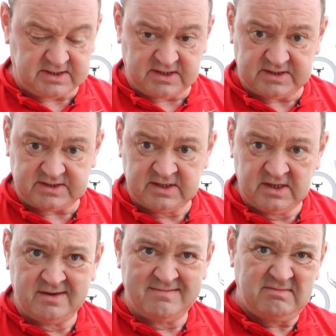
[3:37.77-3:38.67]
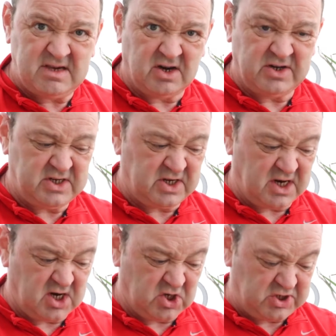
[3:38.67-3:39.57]
and it's kind of
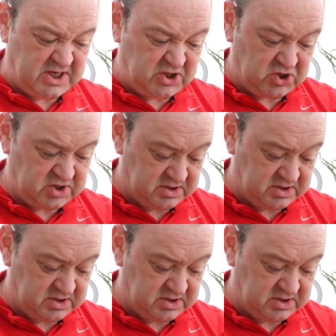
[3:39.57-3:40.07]
hardish,